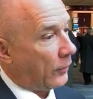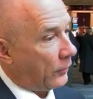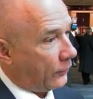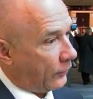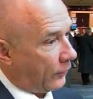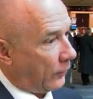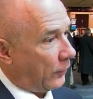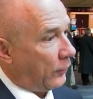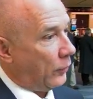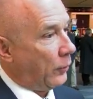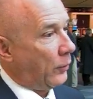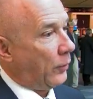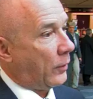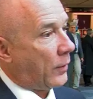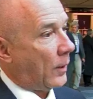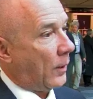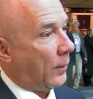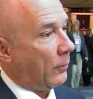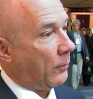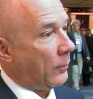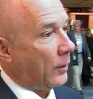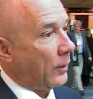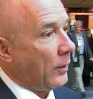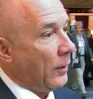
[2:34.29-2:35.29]
It's a new
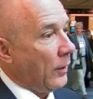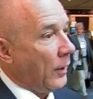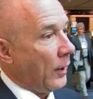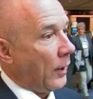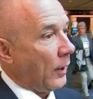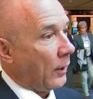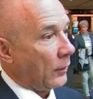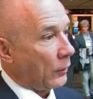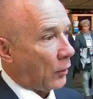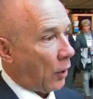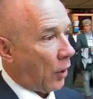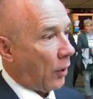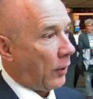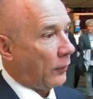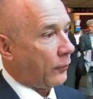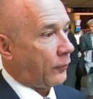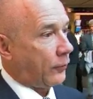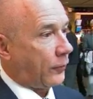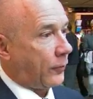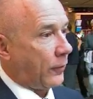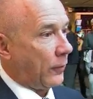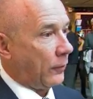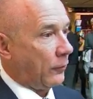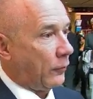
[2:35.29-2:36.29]
company
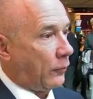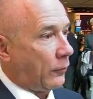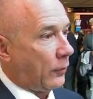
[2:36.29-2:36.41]
launched in